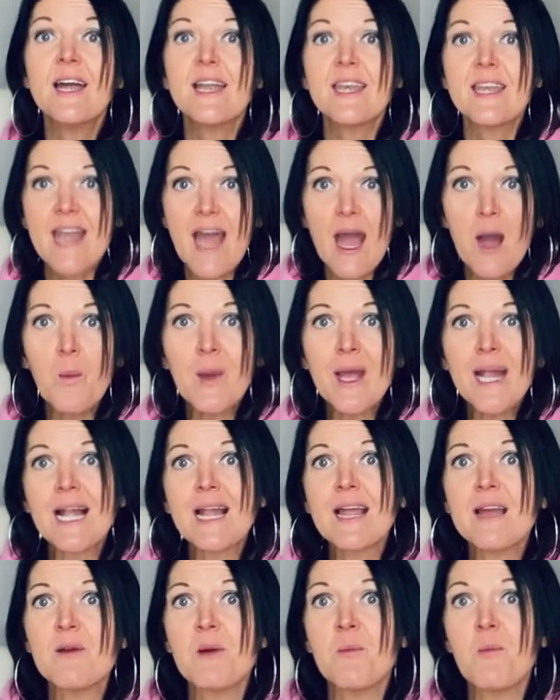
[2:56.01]
Now we're
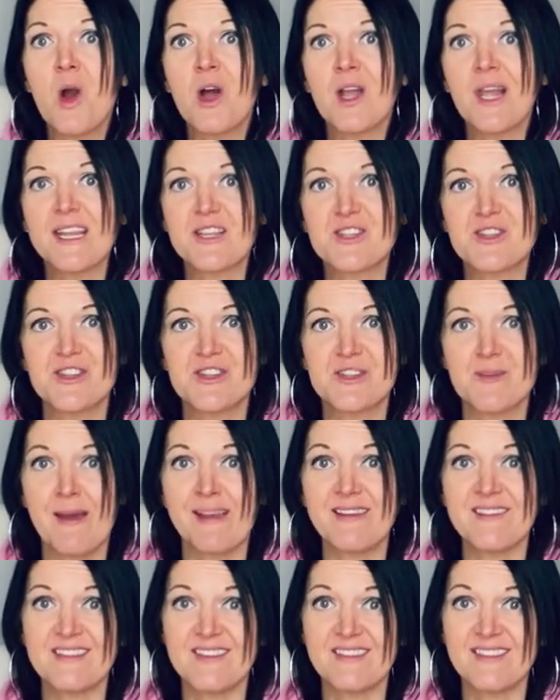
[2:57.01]
clear on what a
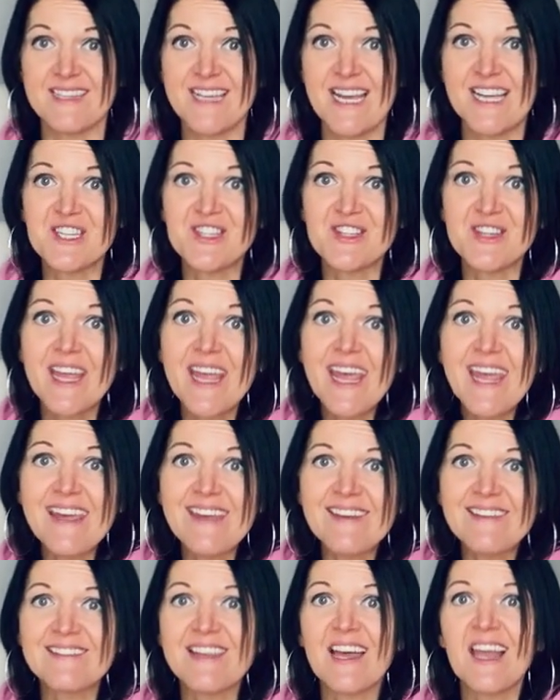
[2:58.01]
literature-based dissertation
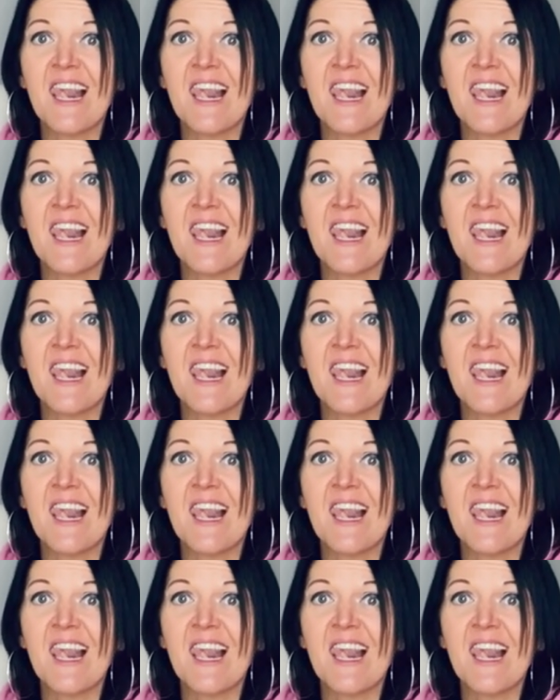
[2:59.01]
is,